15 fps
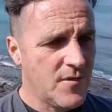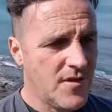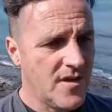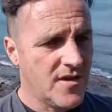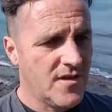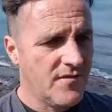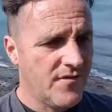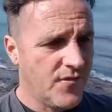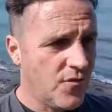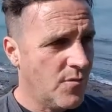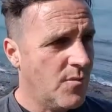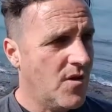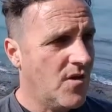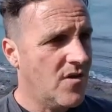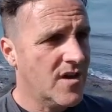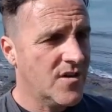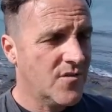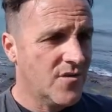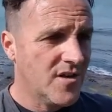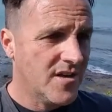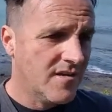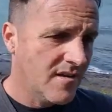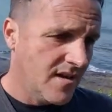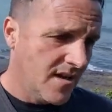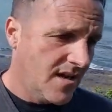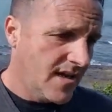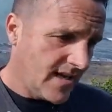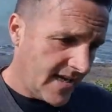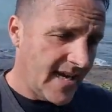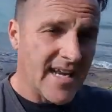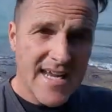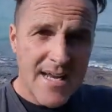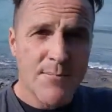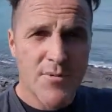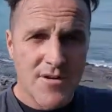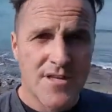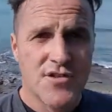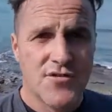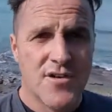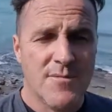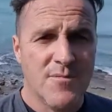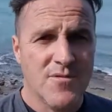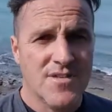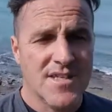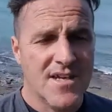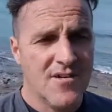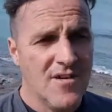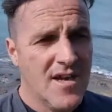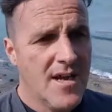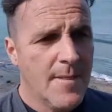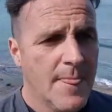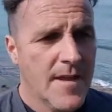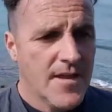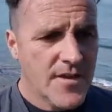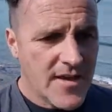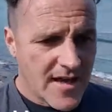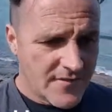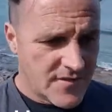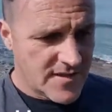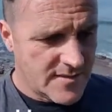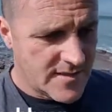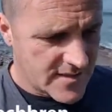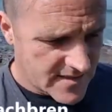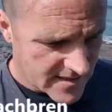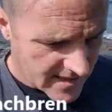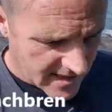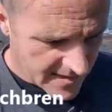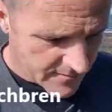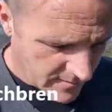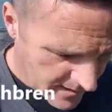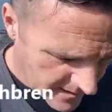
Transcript: with it, you'd fall behind or you'd get hit by the treadmill. So you'd have to just keep